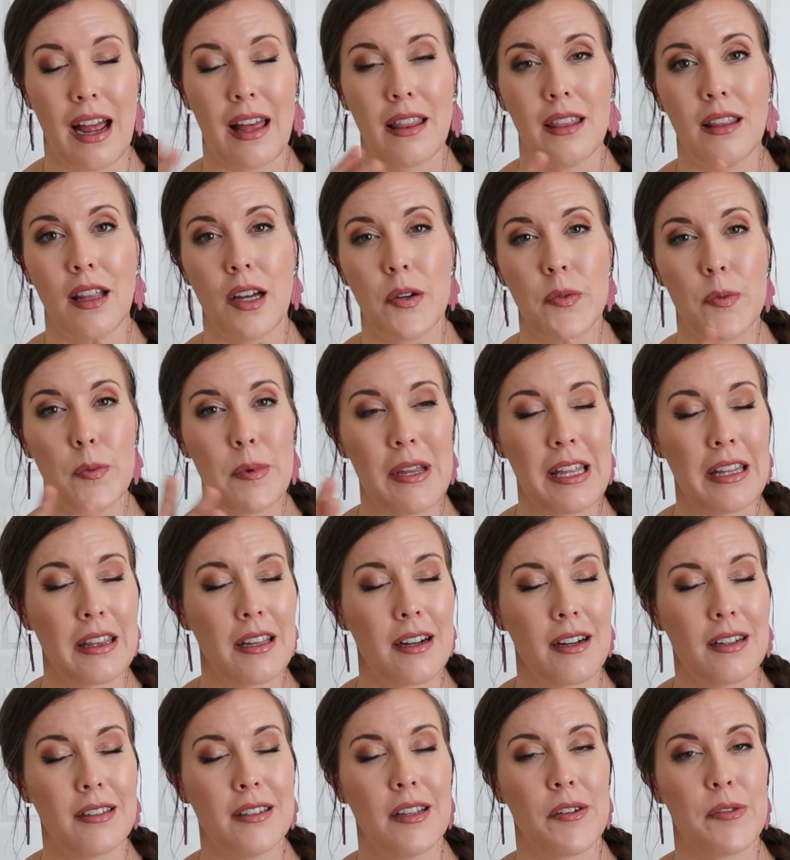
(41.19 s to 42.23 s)
I loved being
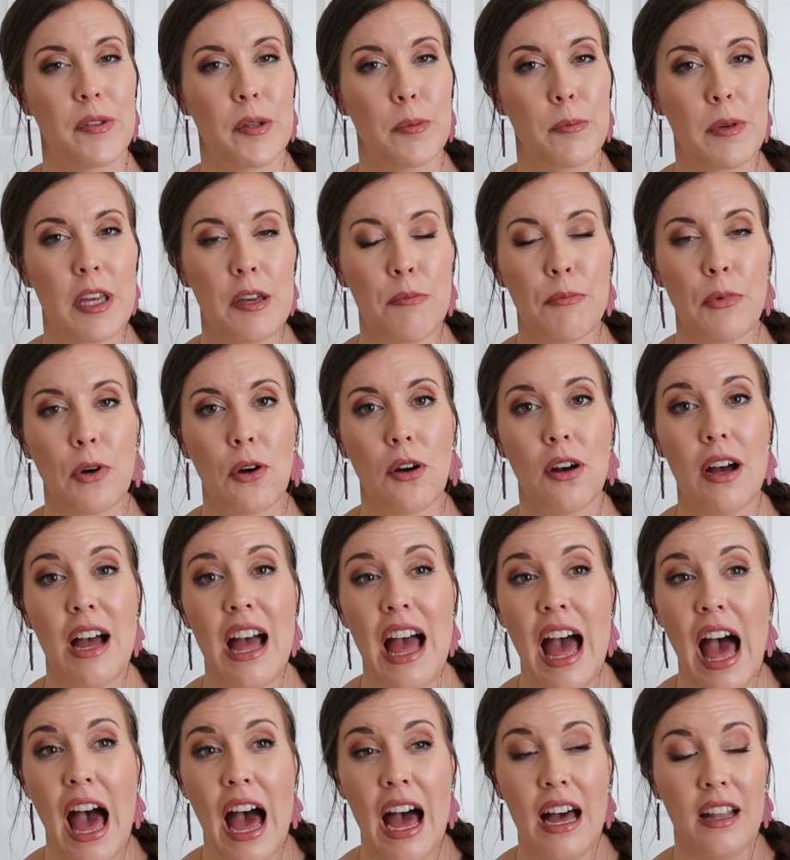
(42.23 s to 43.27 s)
there. I loved the people,
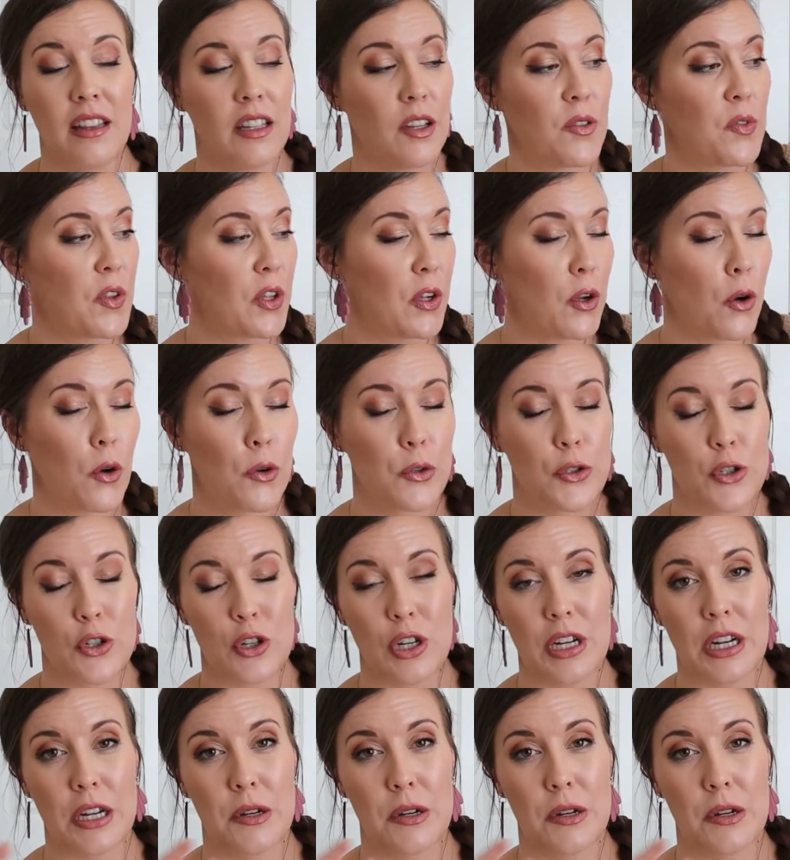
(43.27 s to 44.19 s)
loved the culture.